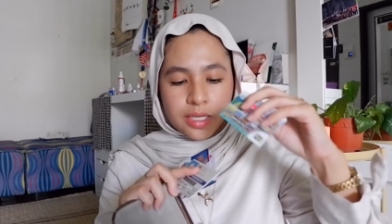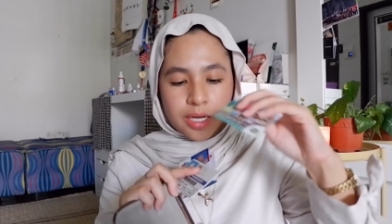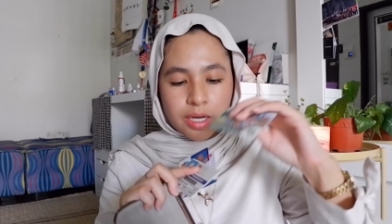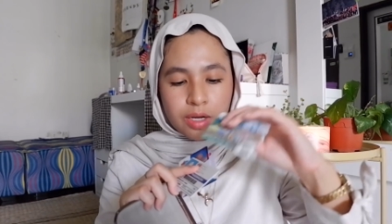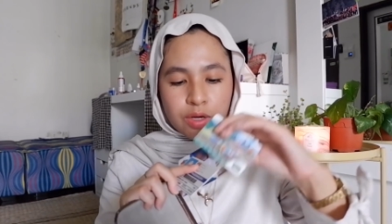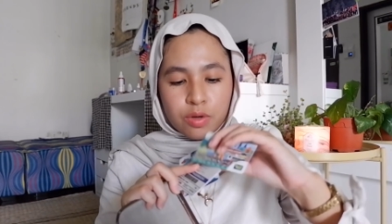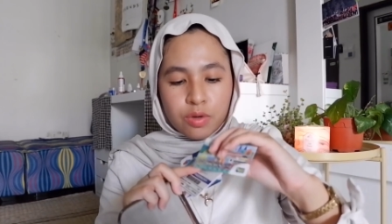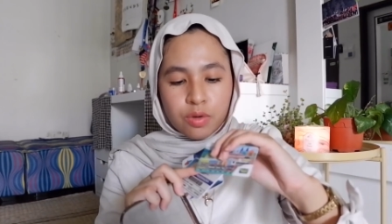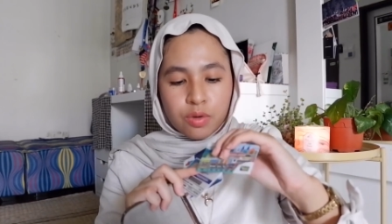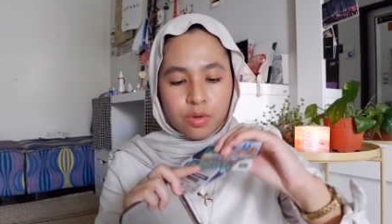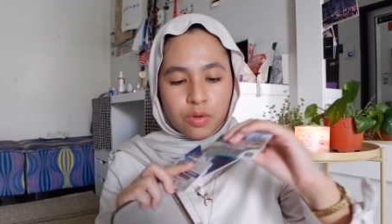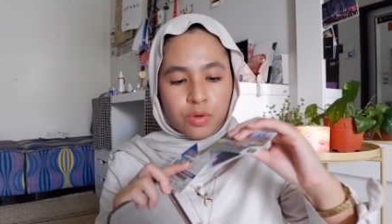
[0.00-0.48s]

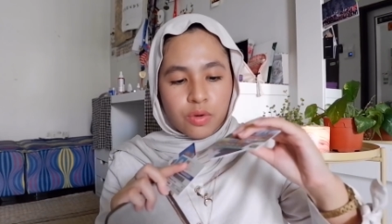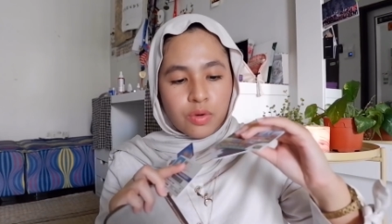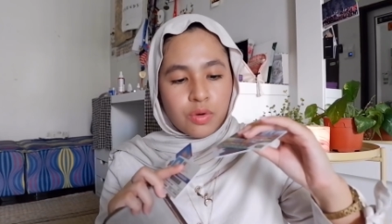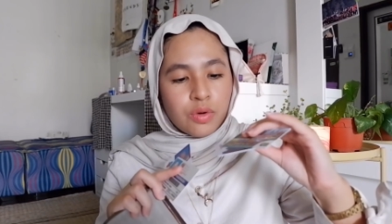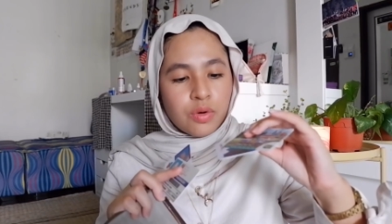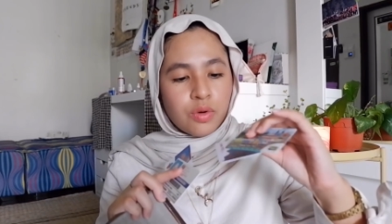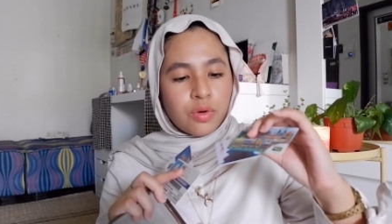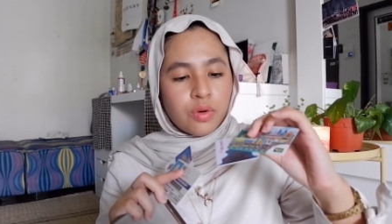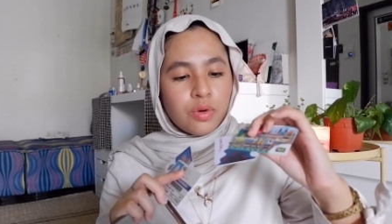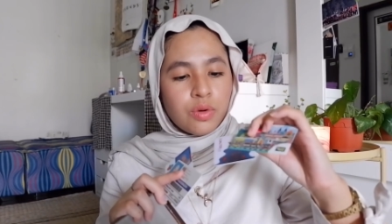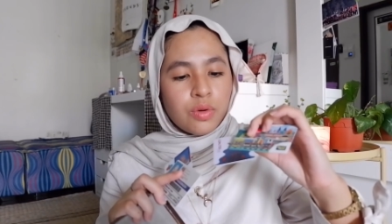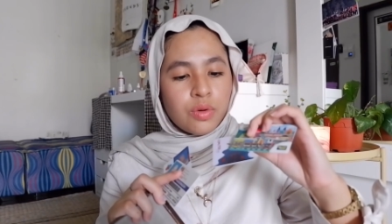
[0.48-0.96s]
and
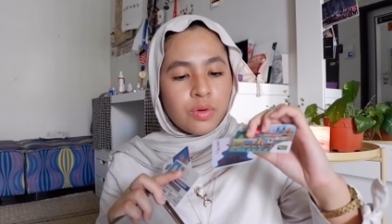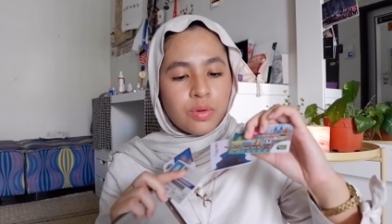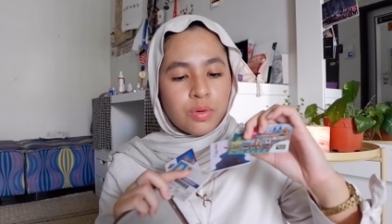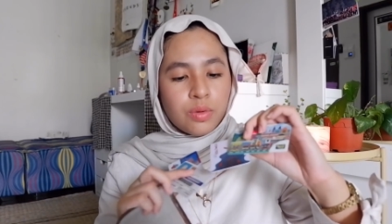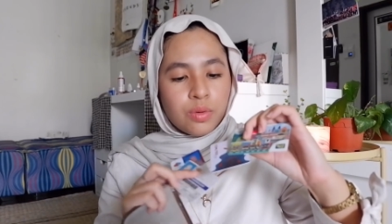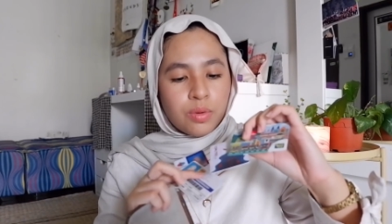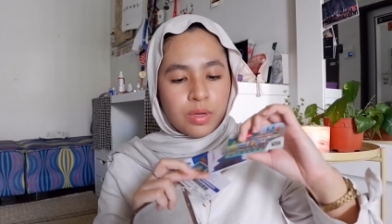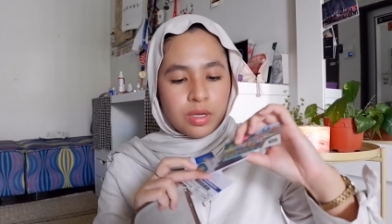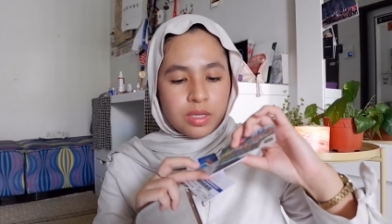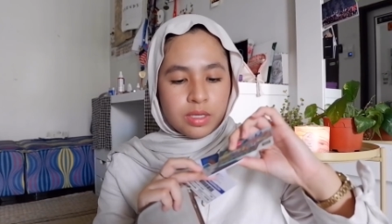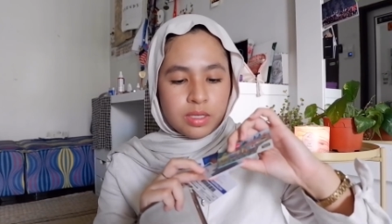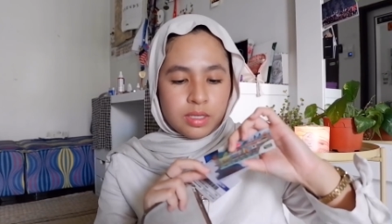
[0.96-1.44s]
go,
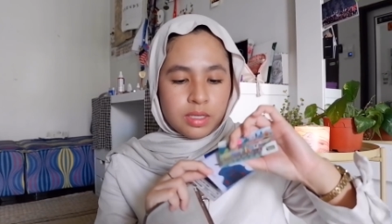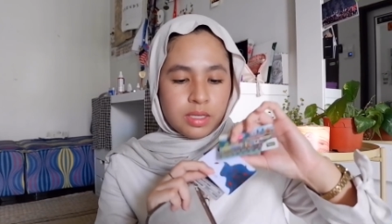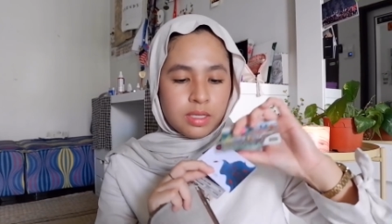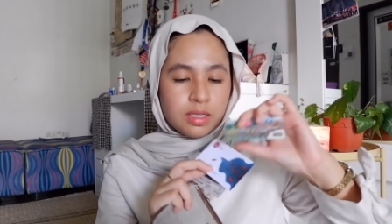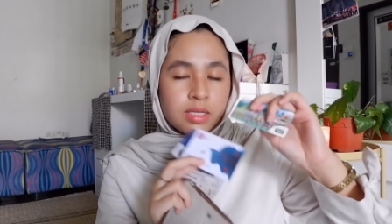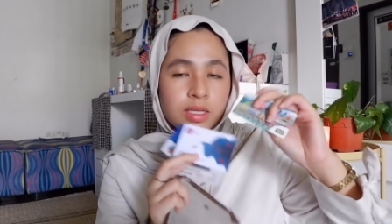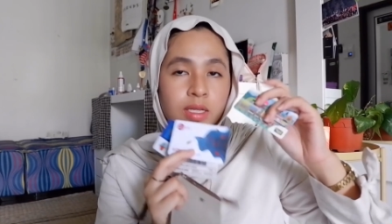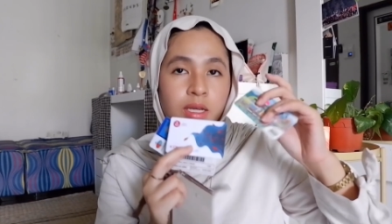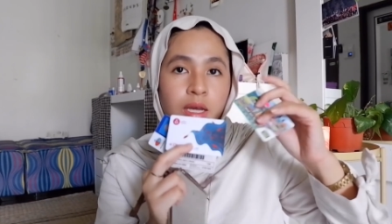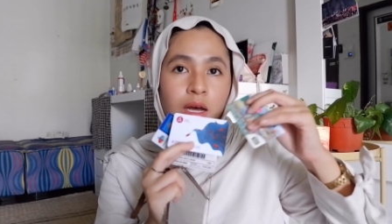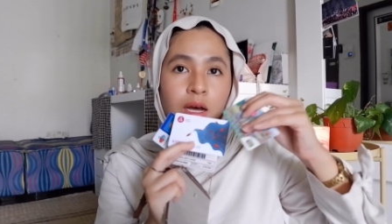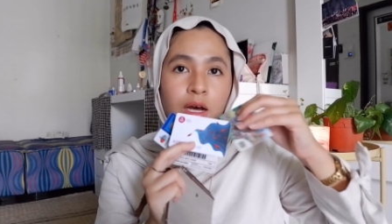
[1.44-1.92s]
what is
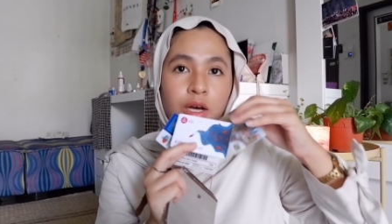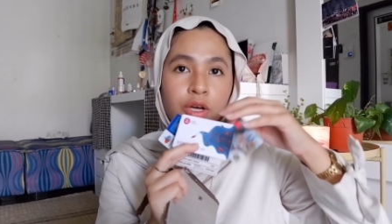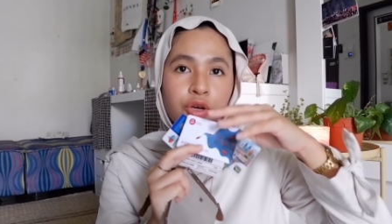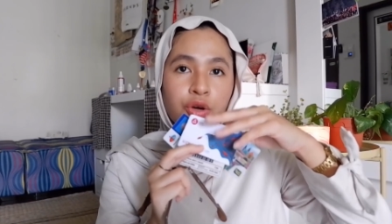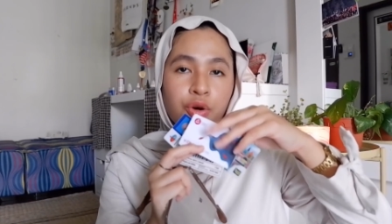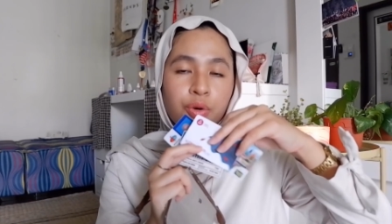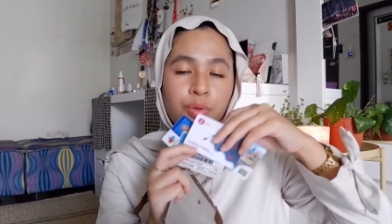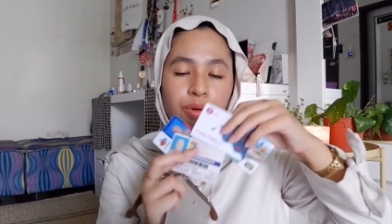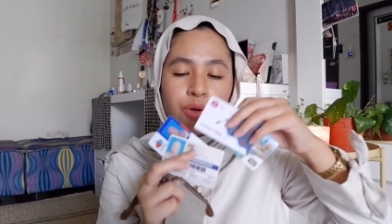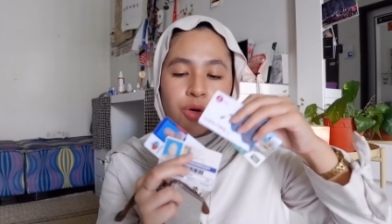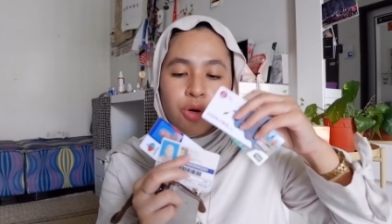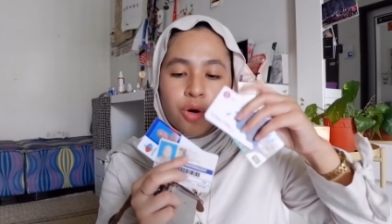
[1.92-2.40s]
this,
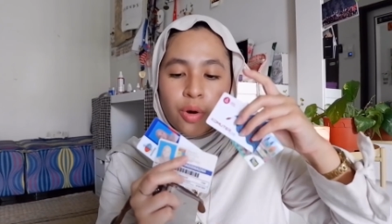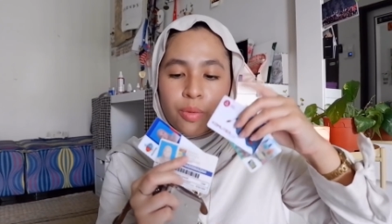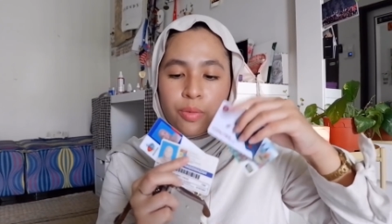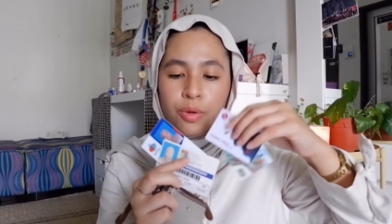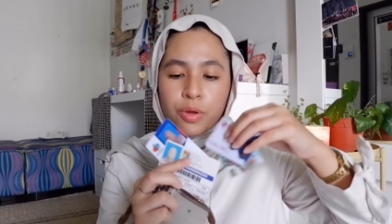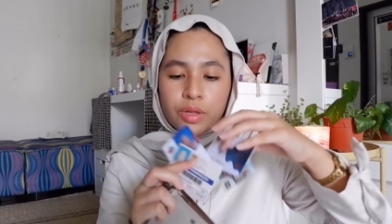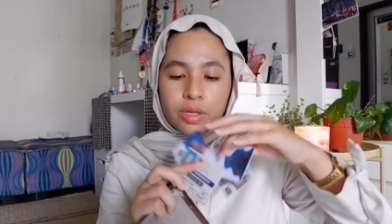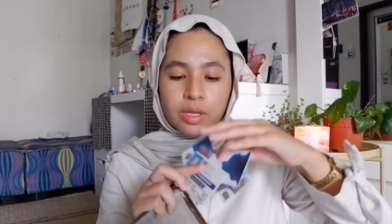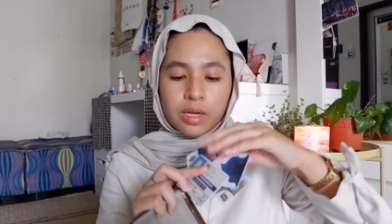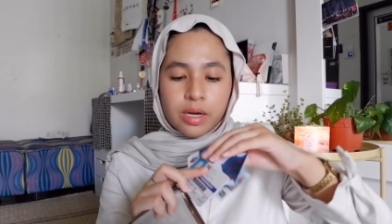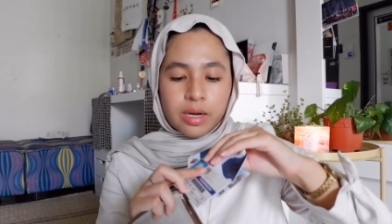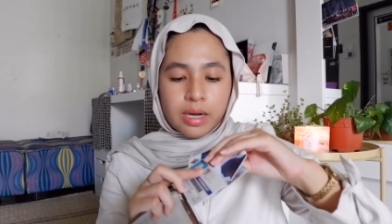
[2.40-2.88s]

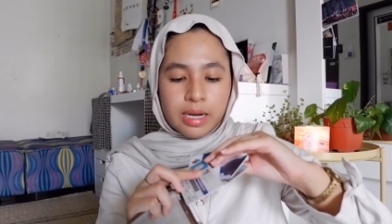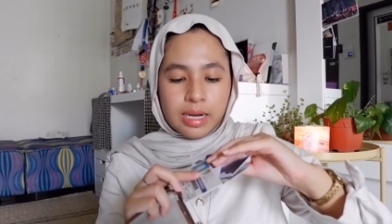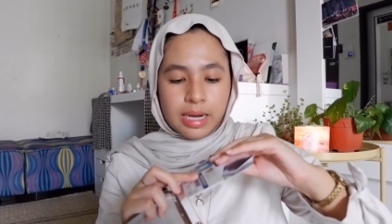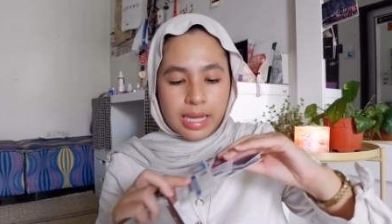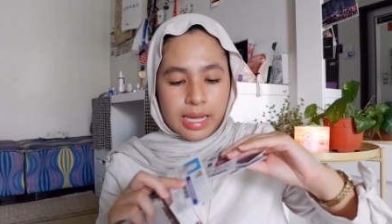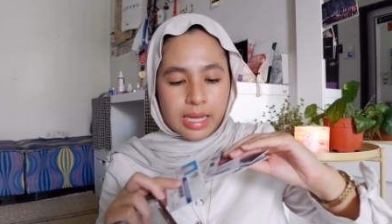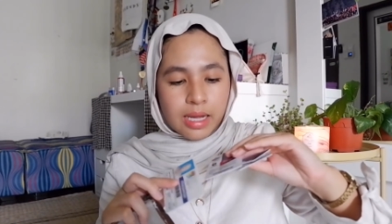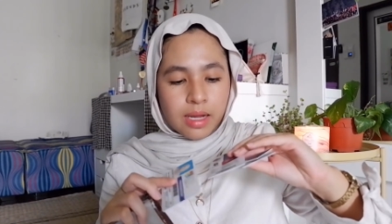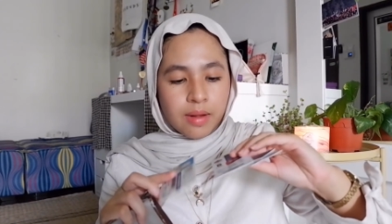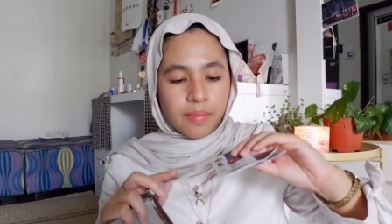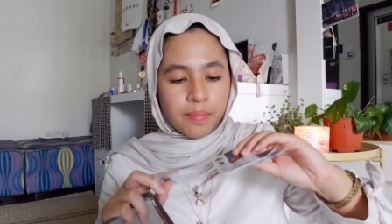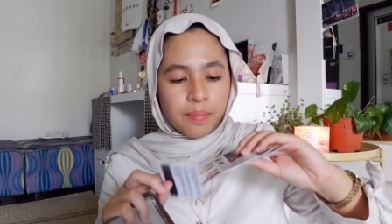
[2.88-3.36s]
commuter
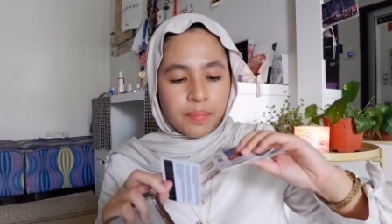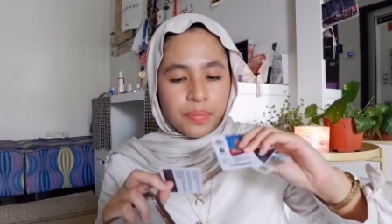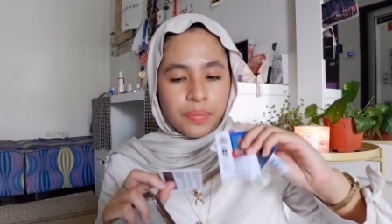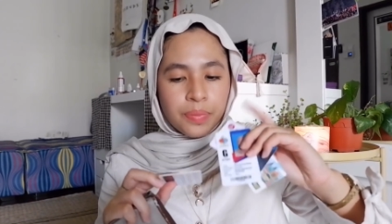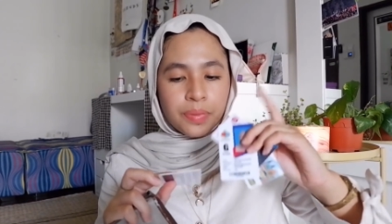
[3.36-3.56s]
link,